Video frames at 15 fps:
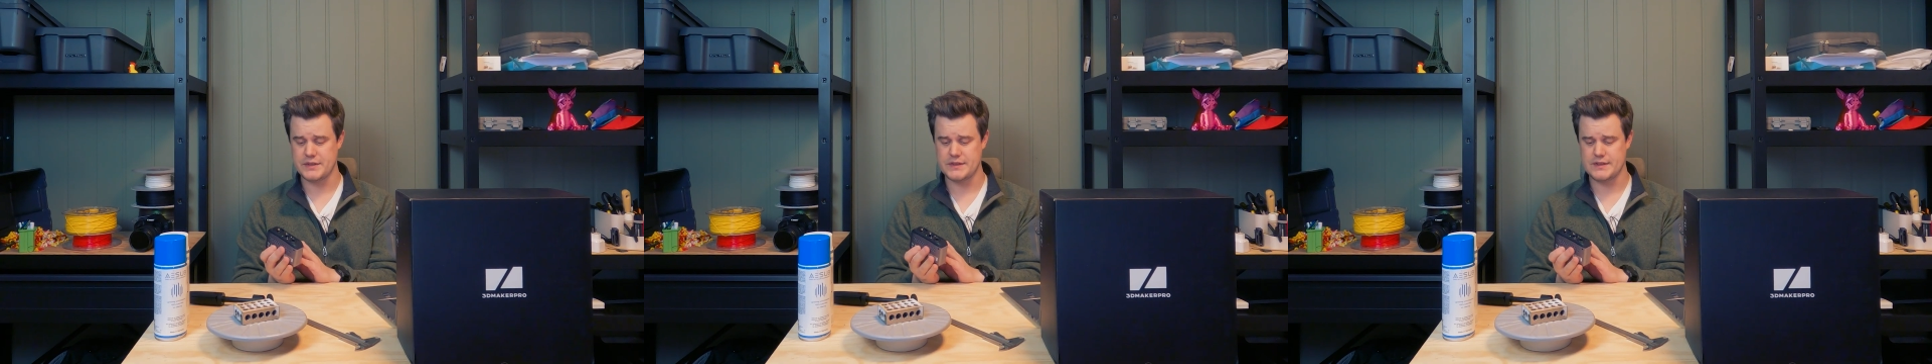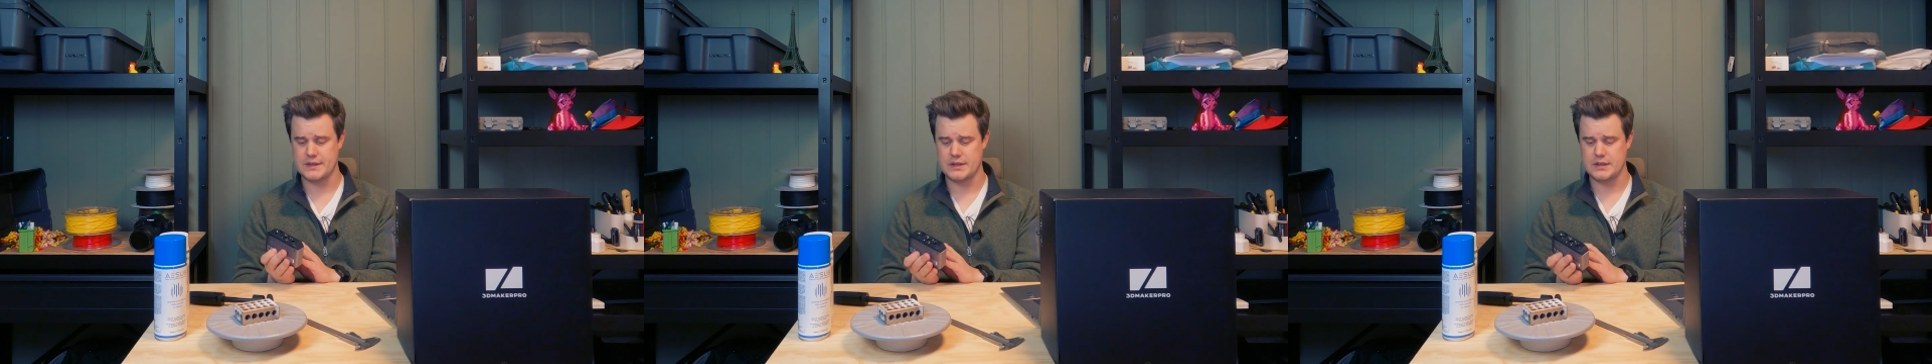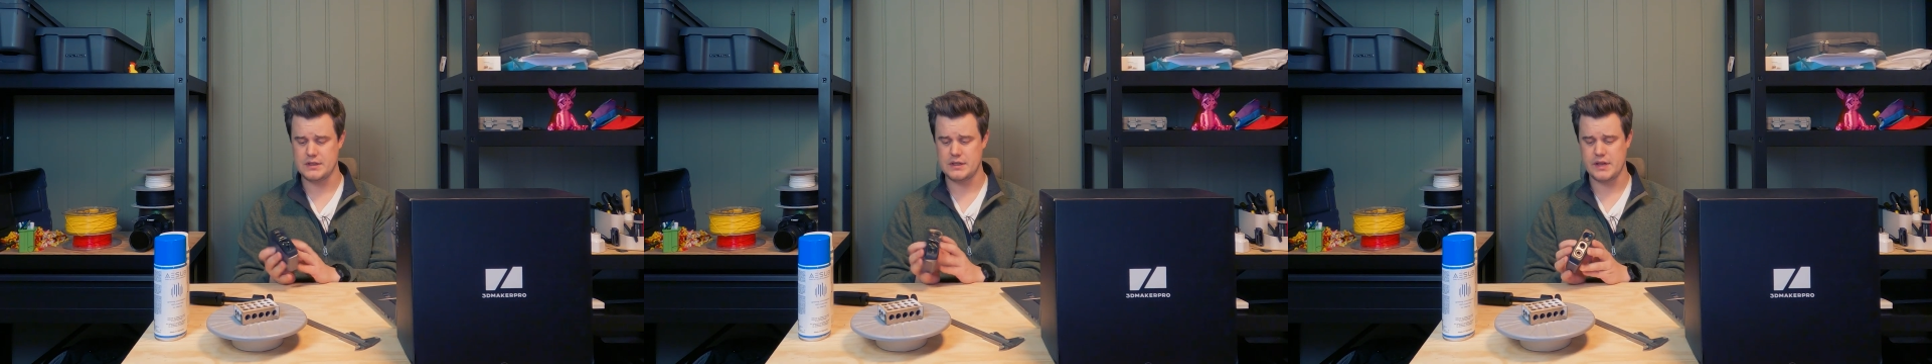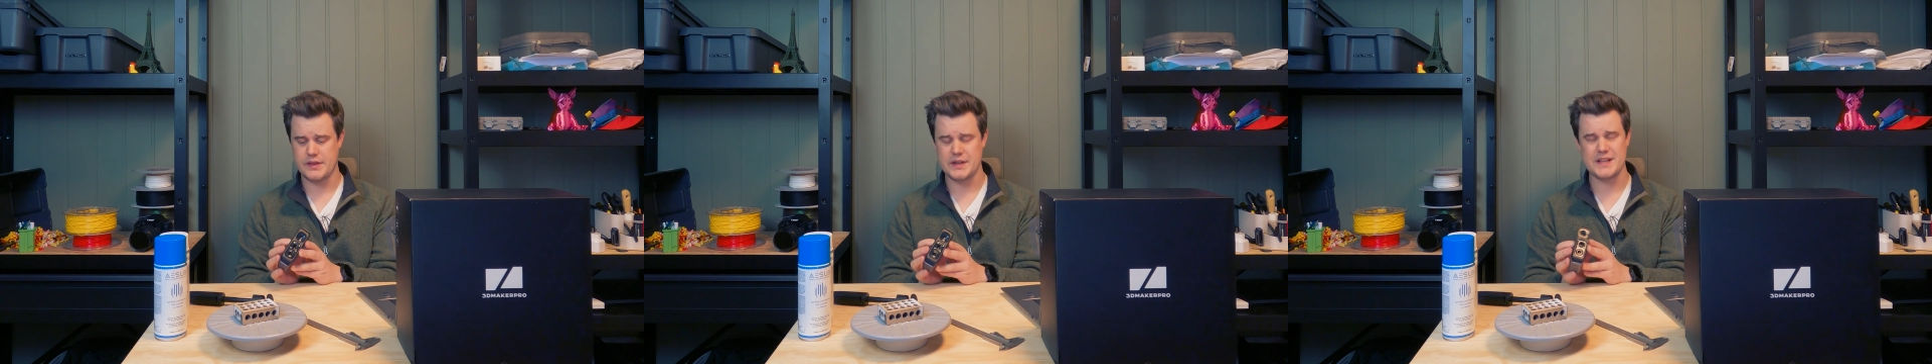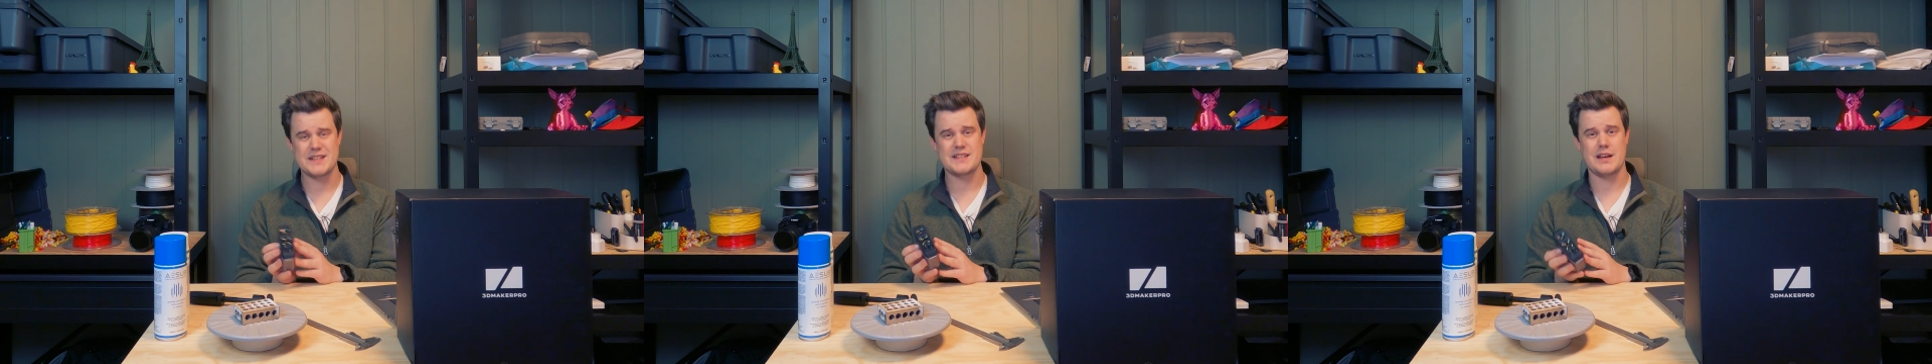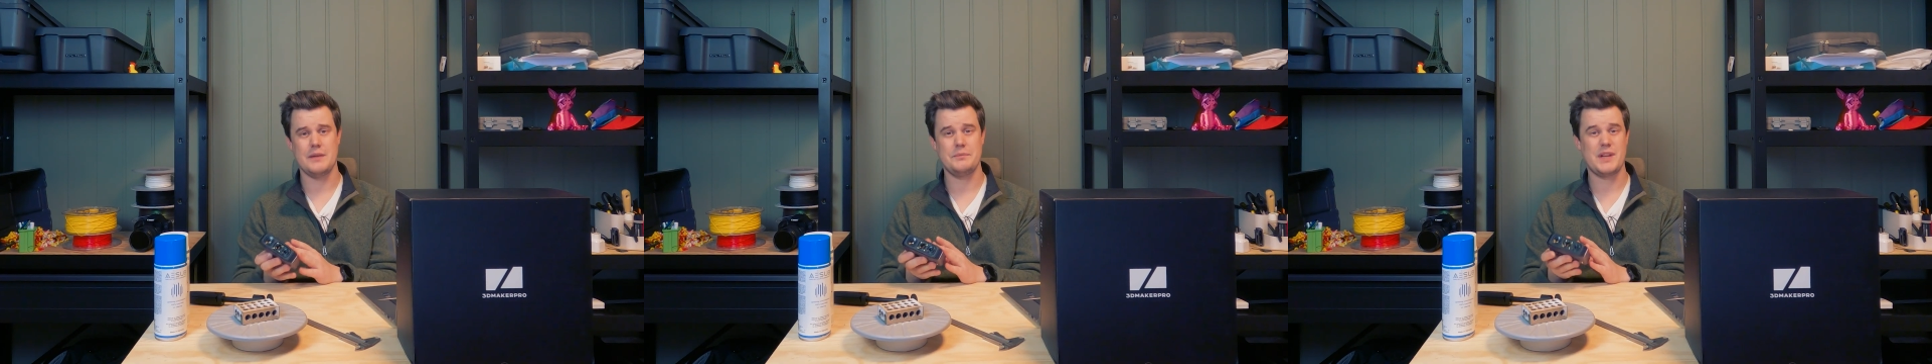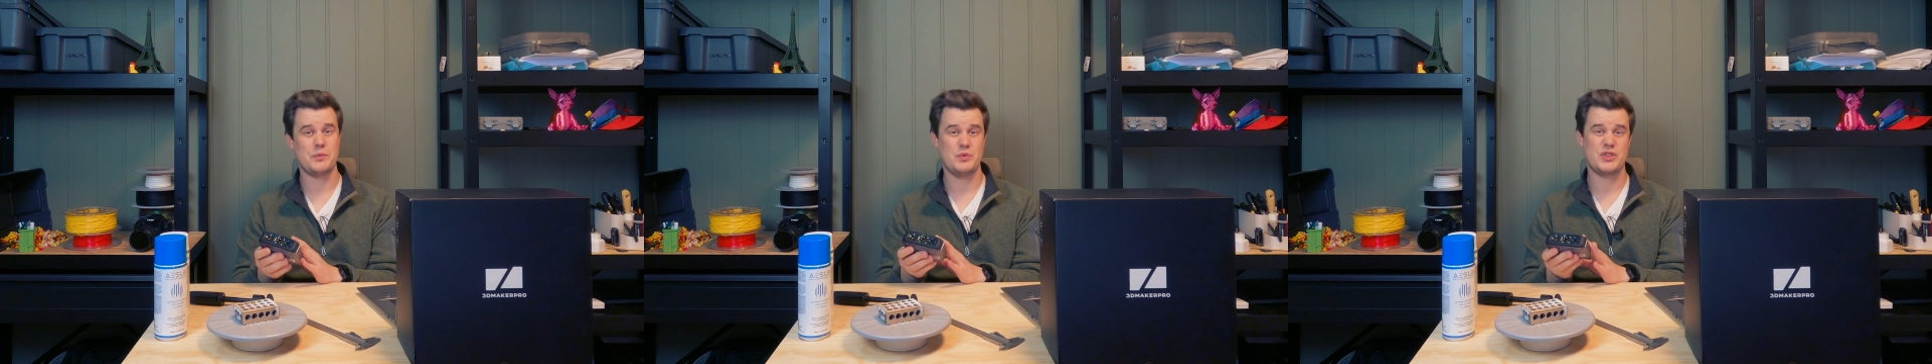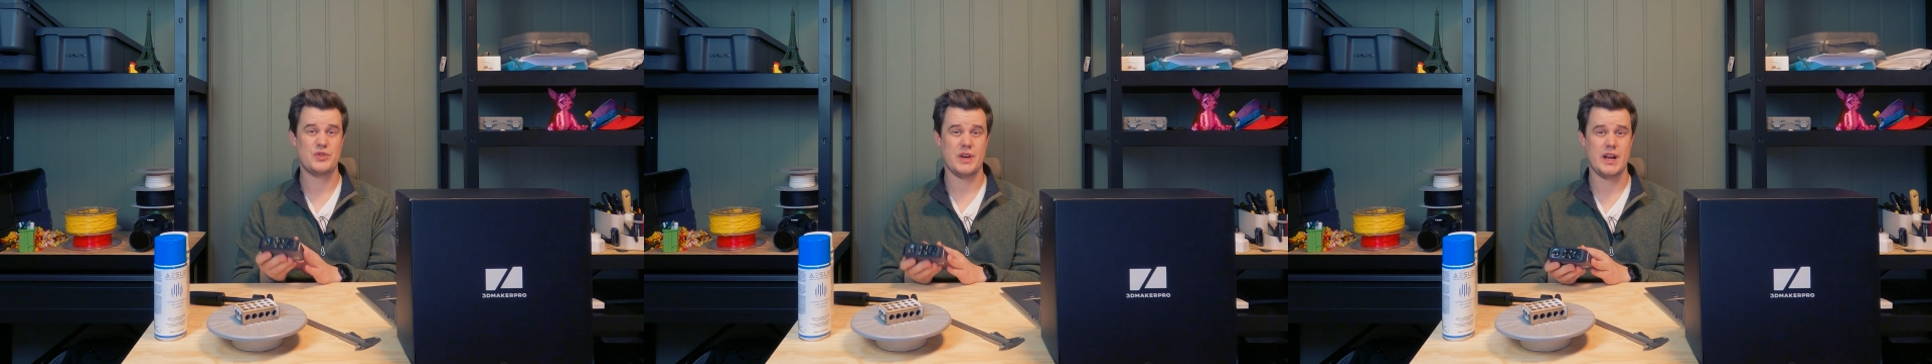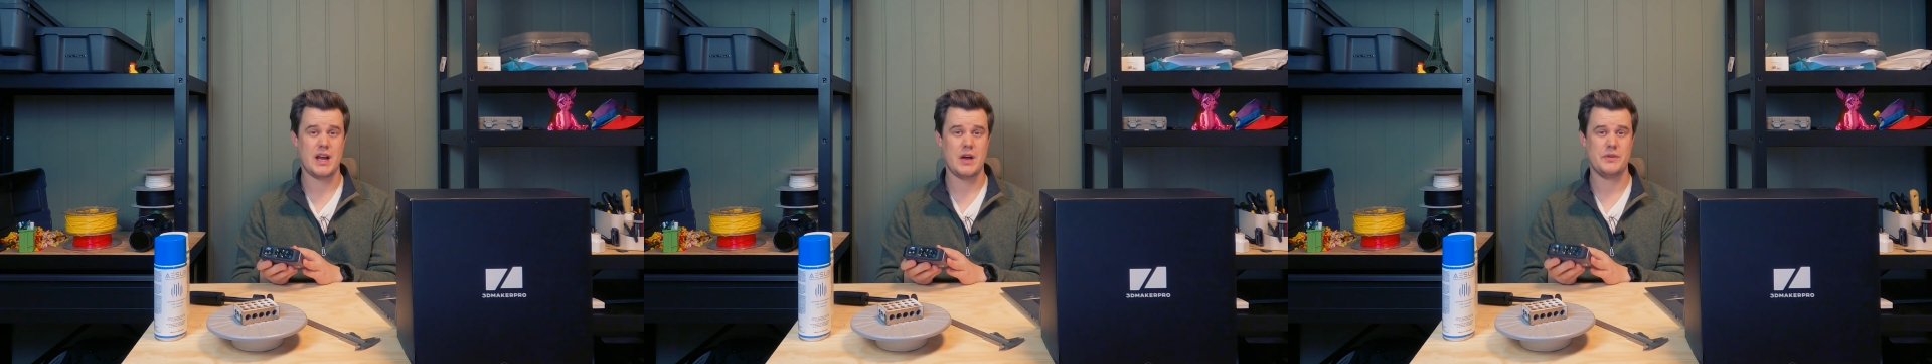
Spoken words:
But I think it's time that we try it